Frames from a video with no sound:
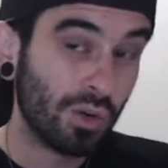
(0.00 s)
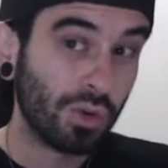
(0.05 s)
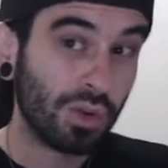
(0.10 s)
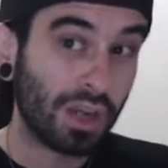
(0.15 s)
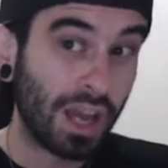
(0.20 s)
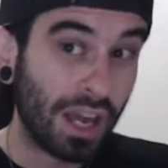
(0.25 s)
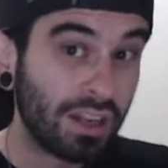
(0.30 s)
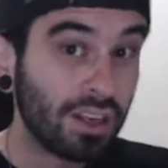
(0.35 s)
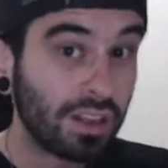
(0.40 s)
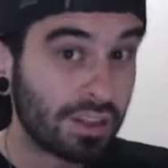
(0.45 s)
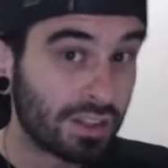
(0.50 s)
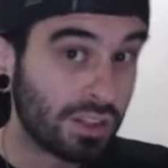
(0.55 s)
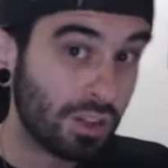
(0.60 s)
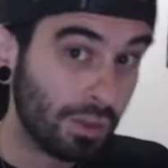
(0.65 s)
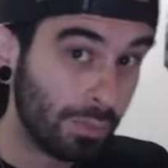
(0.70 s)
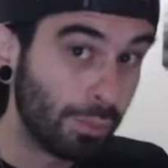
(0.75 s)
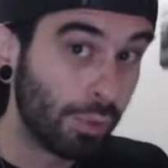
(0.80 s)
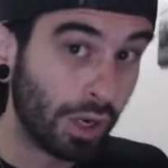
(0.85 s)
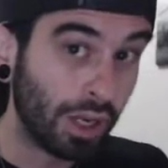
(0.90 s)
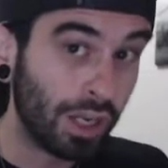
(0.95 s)
kindness
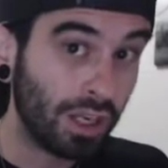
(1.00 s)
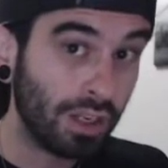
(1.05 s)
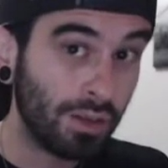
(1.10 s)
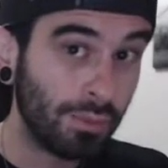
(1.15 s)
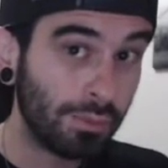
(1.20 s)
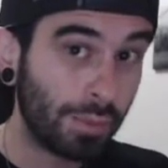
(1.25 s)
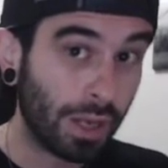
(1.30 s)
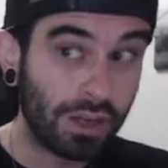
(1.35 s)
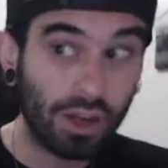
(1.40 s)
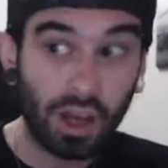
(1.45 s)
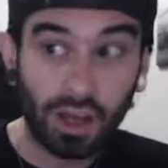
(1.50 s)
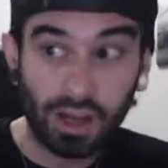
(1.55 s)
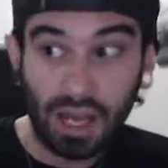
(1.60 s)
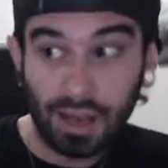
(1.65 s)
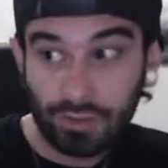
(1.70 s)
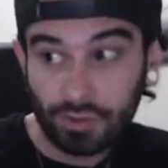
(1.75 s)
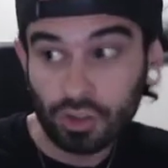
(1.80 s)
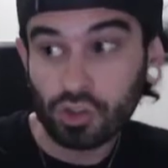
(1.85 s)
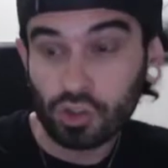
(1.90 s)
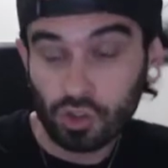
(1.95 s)
could bring by not
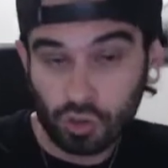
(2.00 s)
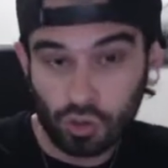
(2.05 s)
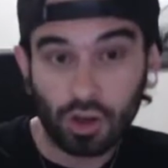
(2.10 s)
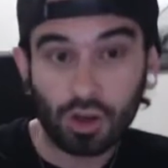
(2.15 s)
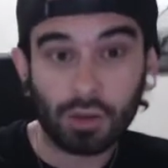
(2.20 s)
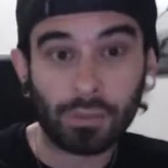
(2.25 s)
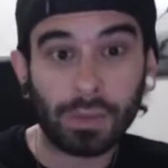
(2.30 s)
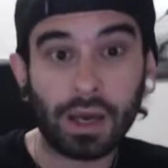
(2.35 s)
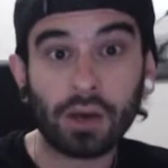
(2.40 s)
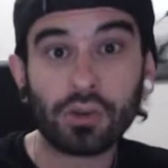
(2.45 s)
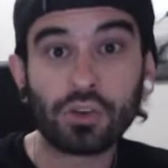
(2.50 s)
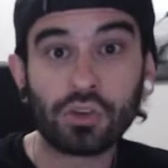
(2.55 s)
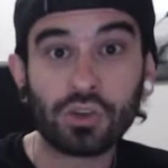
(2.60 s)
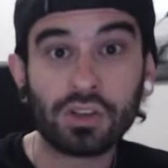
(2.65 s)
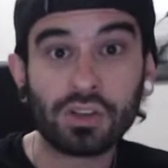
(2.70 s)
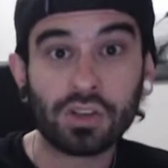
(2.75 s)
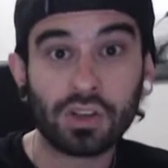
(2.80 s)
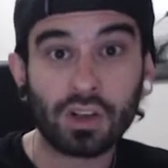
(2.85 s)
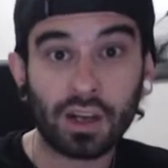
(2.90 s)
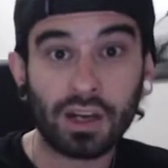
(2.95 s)
having strong
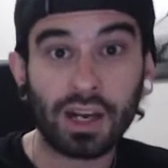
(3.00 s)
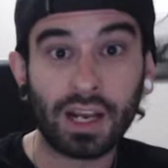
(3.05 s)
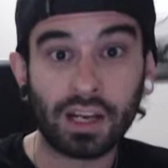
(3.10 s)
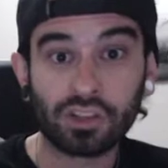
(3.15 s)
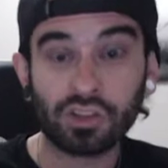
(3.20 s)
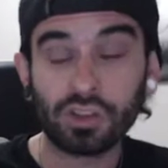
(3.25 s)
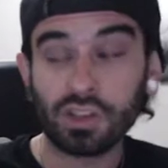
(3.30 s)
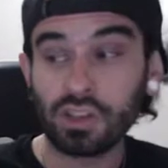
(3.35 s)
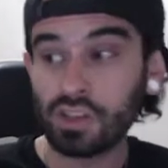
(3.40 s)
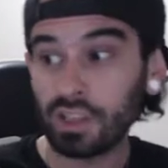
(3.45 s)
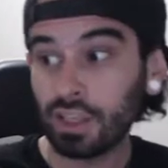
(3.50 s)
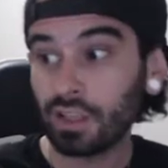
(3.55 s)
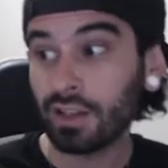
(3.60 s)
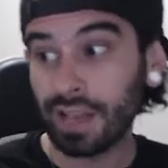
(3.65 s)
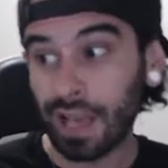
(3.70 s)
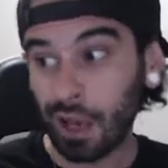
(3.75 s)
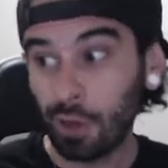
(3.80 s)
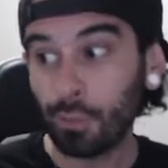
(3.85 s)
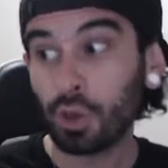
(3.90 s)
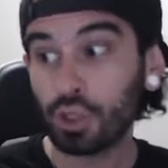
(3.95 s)
boundaries and not actually saying,
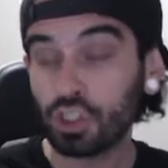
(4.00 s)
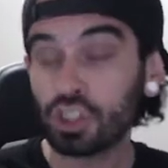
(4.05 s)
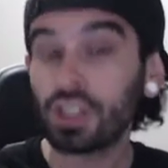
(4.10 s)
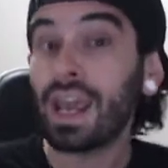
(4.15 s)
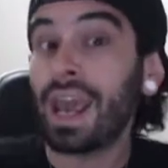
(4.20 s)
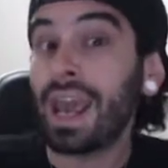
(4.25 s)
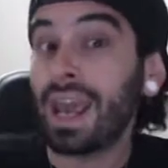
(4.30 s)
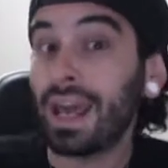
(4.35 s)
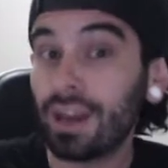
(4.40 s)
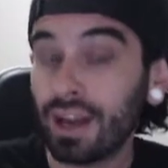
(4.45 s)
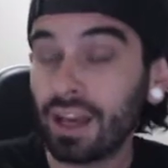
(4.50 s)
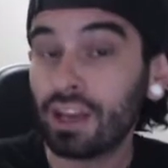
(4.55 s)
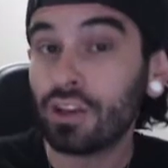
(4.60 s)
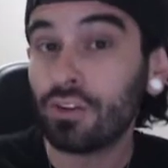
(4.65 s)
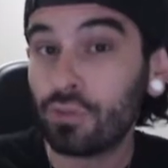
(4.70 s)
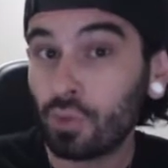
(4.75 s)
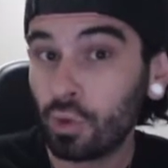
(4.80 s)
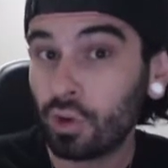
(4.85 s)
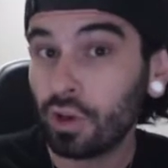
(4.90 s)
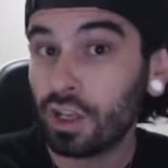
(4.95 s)
like, how much can I
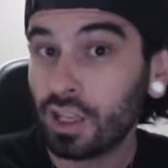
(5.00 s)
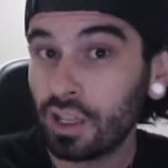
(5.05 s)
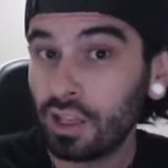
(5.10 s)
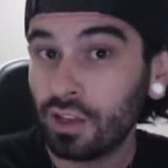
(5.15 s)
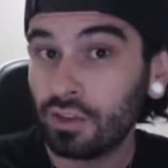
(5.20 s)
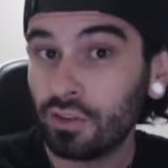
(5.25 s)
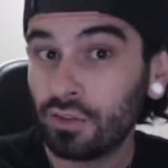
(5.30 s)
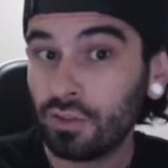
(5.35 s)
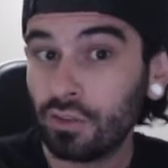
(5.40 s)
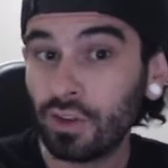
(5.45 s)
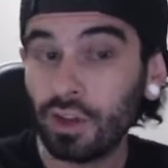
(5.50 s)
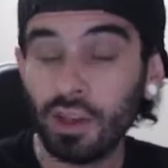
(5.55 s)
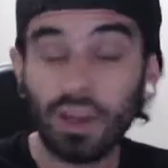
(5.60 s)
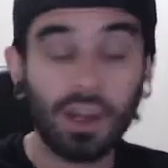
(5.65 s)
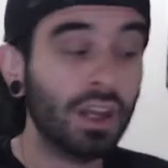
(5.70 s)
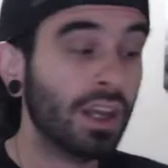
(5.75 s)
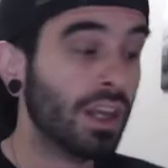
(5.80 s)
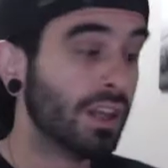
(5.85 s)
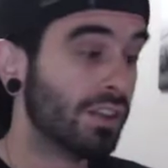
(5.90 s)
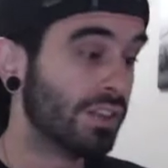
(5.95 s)
afford to give,
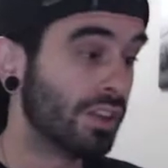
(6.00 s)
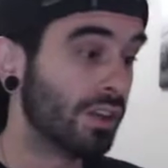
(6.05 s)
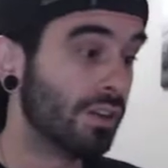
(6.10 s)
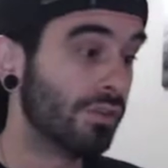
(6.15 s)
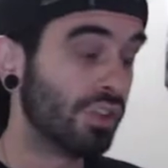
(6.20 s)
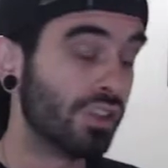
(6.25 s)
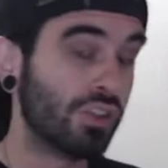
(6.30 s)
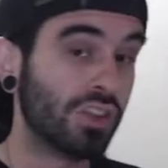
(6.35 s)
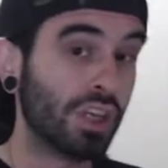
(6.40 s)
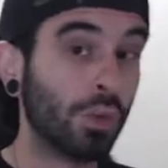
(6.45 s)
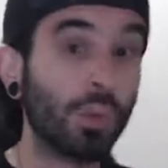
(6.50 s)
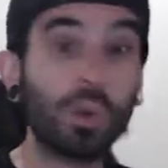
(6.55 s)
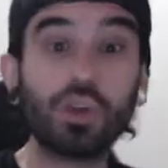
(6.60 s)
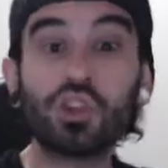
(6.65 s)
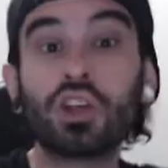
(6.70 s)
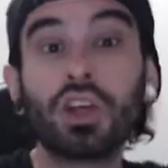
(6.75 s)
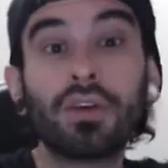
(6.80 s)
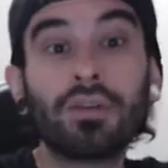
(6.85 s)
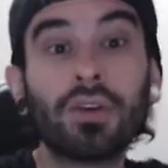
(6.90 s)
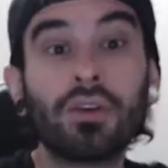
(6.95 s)
instead of just saying we
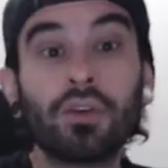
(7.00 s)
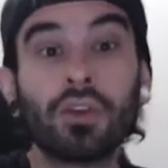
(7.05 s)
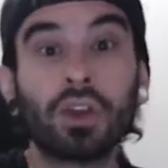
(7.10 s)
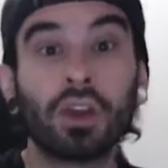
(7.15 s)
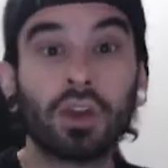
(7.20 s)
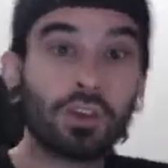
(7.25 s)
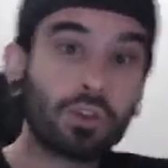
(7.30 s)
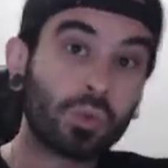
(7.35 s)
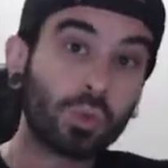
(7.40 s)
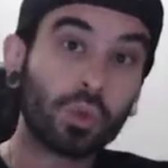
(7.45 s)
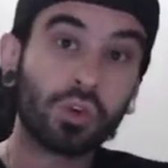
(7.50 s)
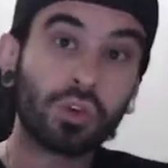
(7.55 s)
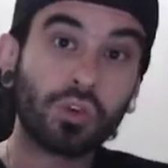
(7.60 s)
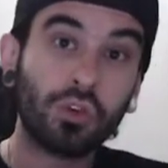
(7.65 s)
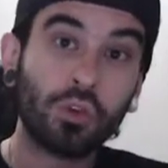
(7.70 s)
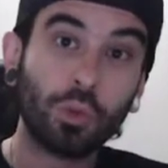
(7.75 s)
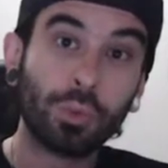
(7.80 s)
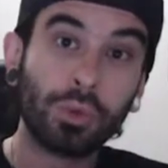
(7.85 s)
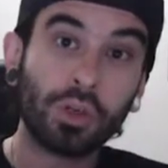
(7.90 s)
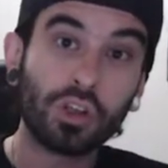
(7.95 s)
should give everything because we're
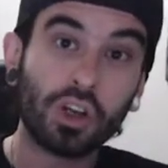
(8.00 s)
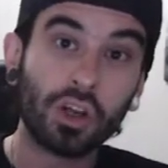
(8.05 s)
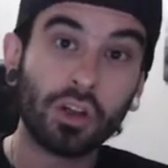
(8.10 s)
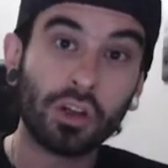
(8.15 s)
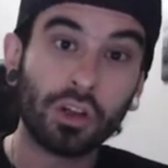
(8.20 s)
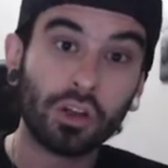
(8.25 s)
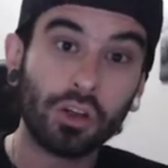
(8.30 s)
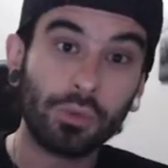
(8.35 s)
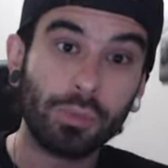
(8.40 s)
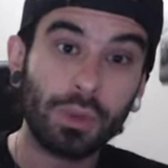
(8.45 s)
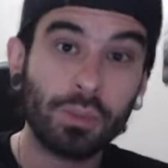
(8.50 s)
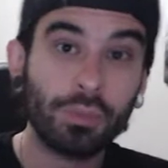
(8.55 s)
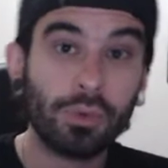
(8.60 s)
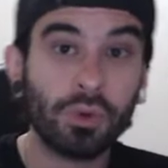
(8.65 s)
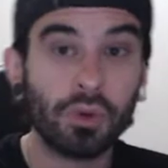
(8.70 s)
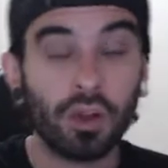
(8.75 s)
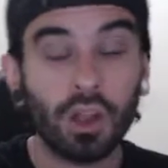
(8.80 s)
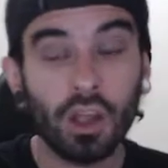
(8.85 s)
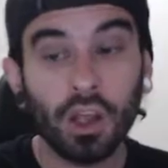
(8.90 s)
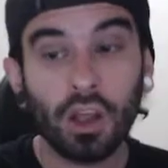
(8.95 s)
super jolly good
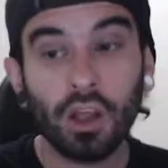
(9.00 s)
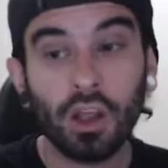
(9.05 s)
people.